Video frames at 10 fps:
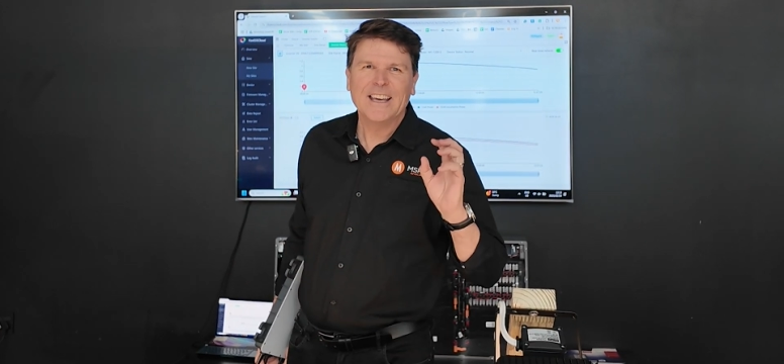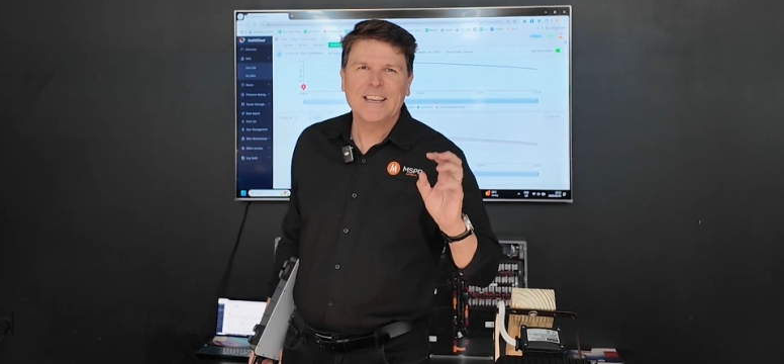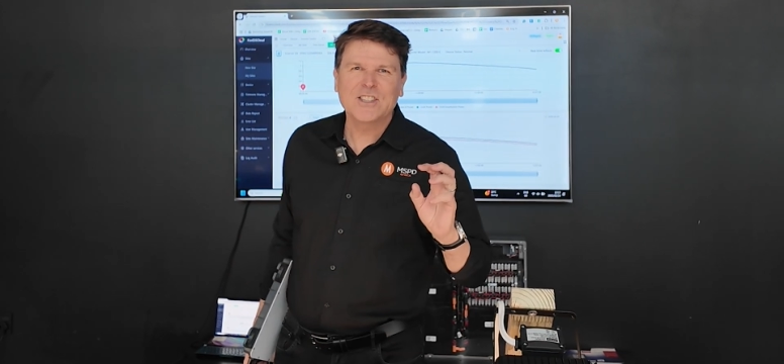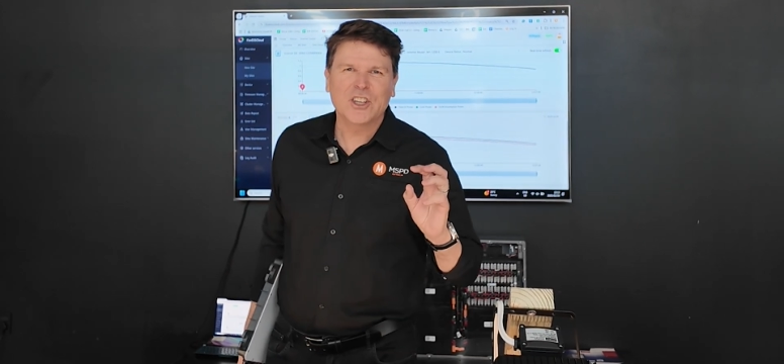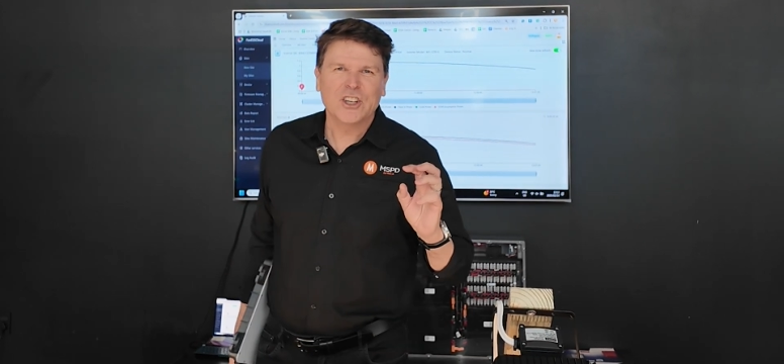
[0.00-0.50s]

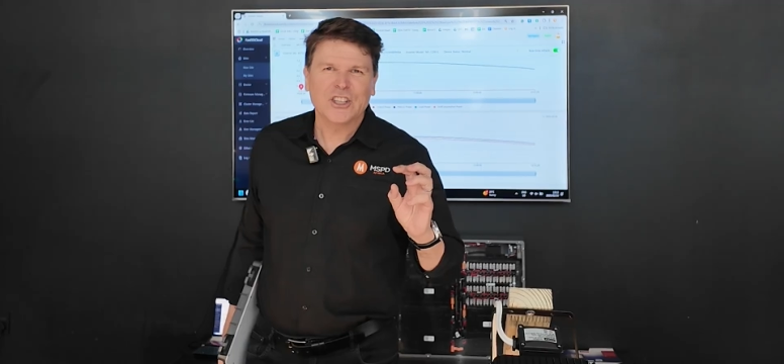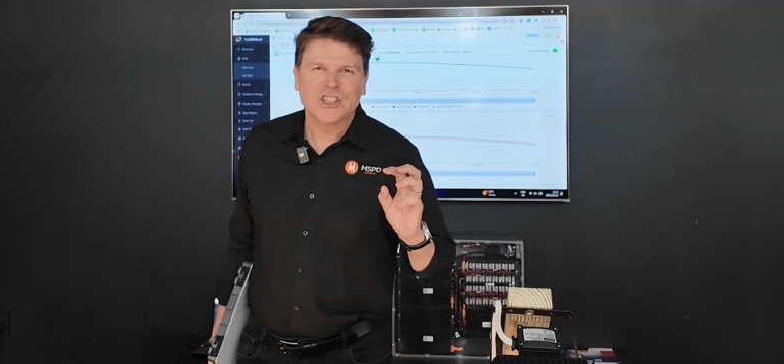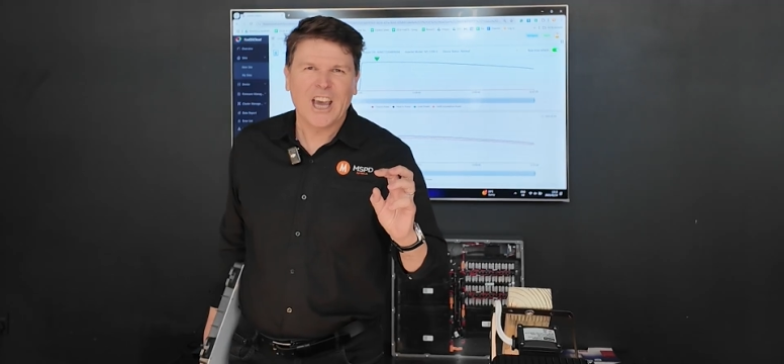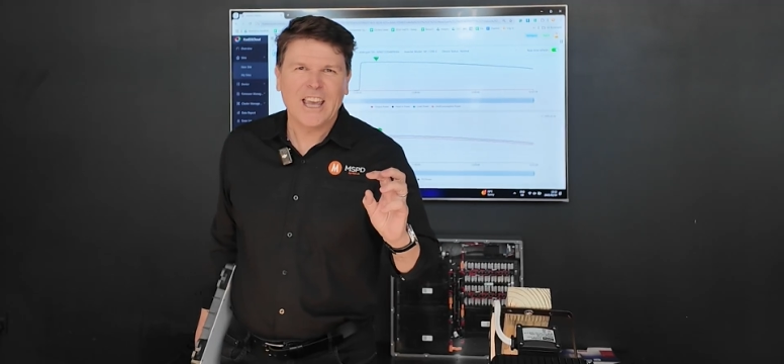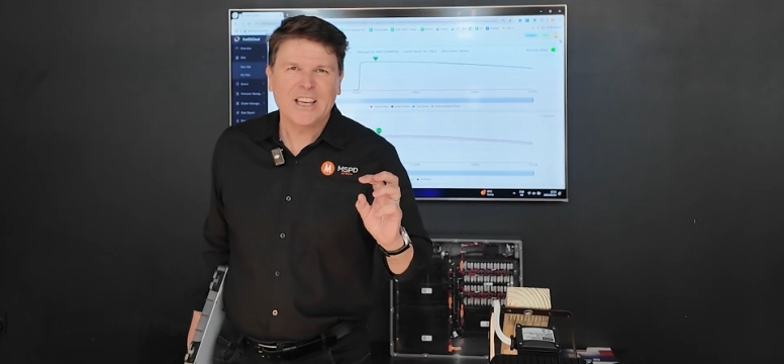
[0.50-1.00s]
It's going to
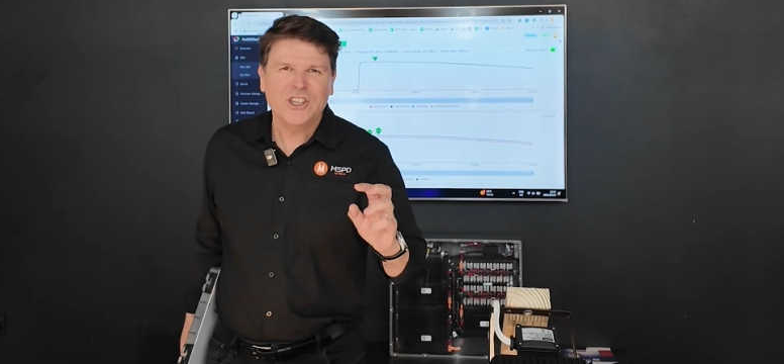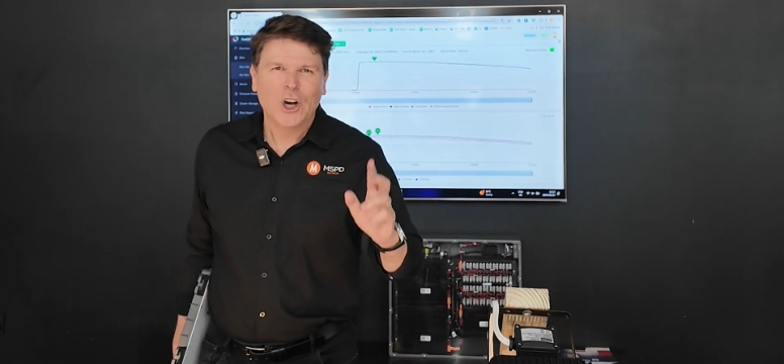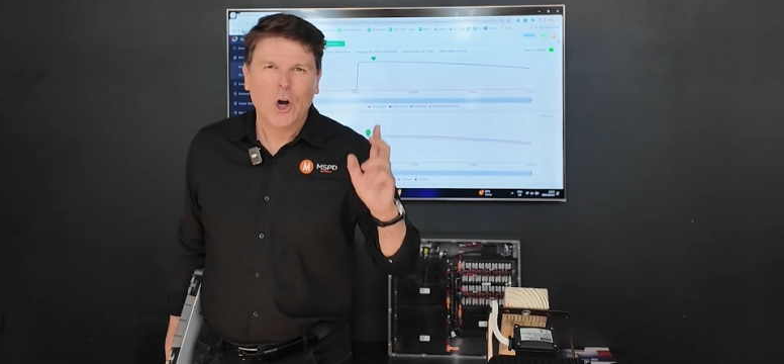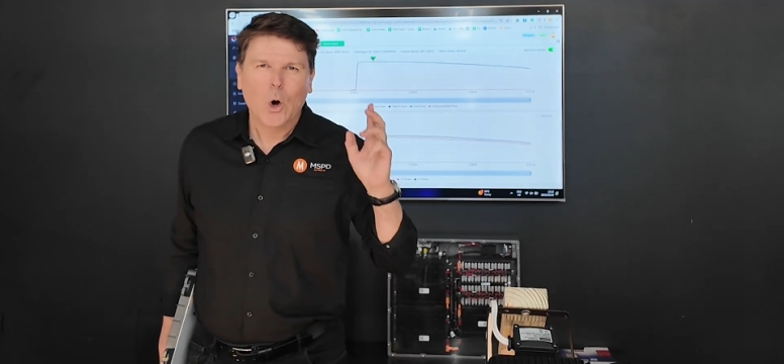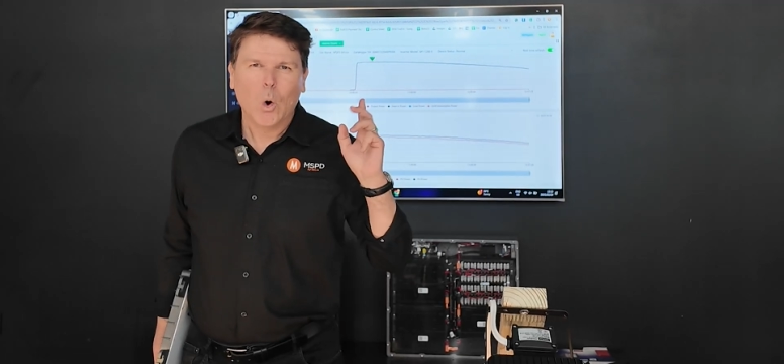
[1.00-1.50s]
change
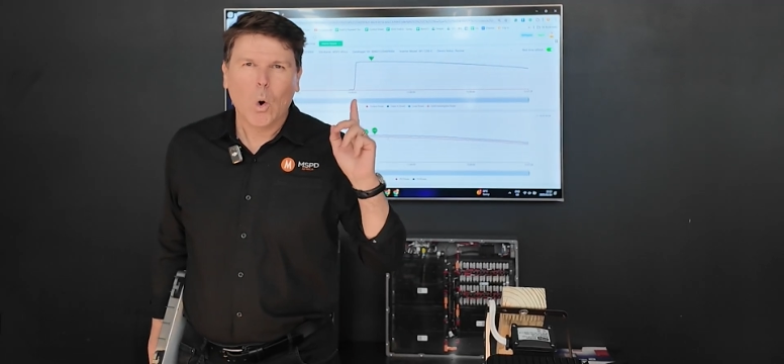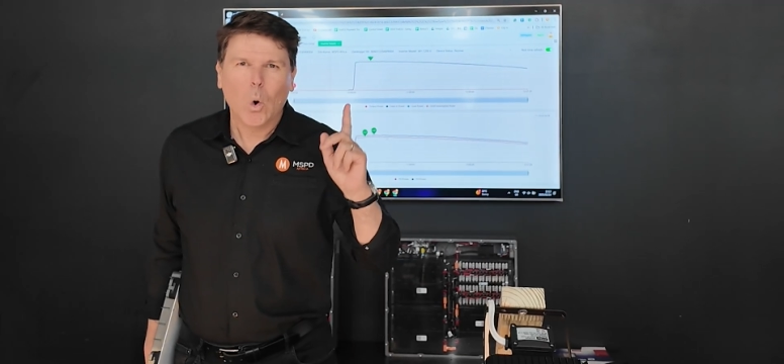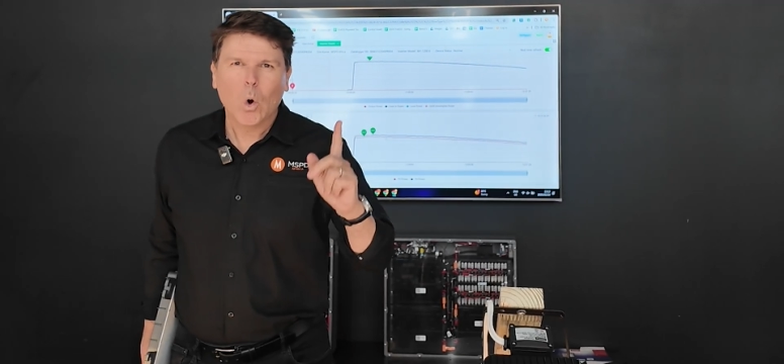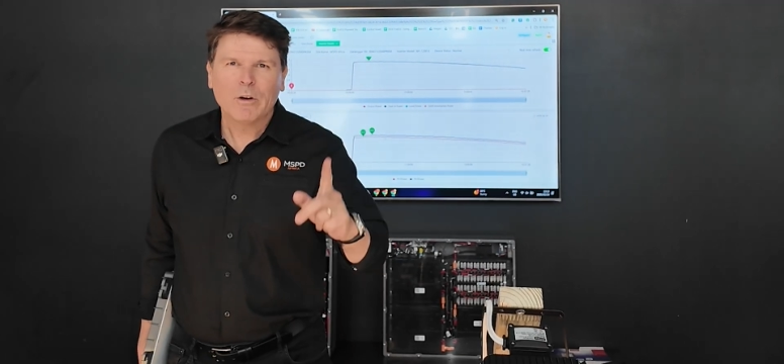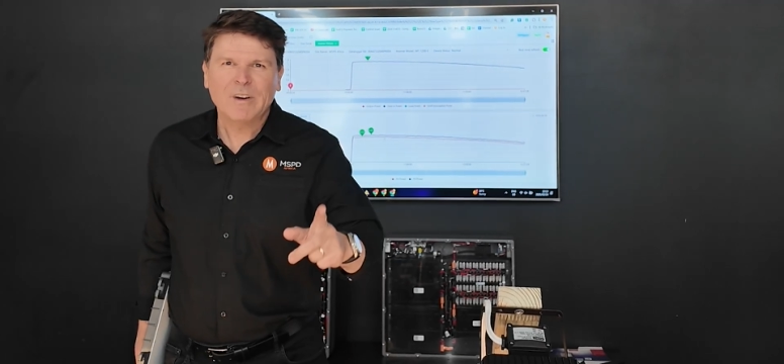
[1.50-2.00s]

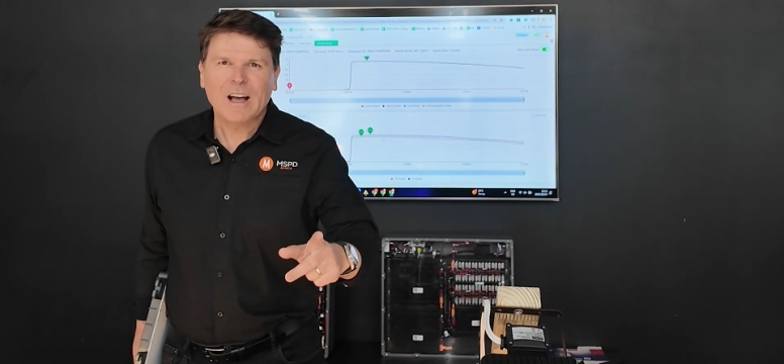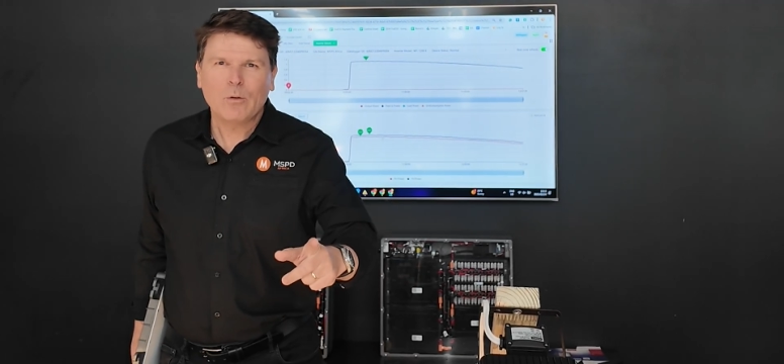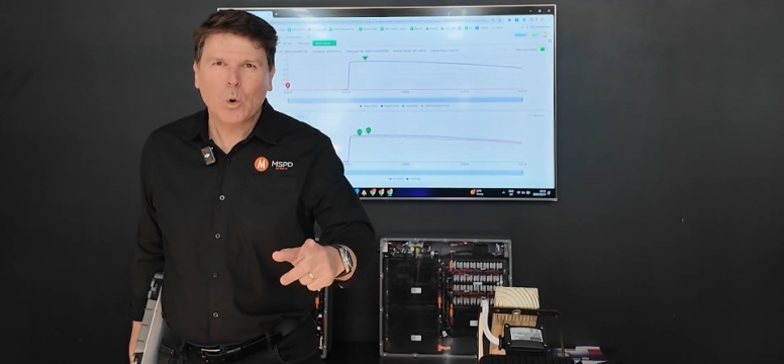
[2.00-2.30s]
all of our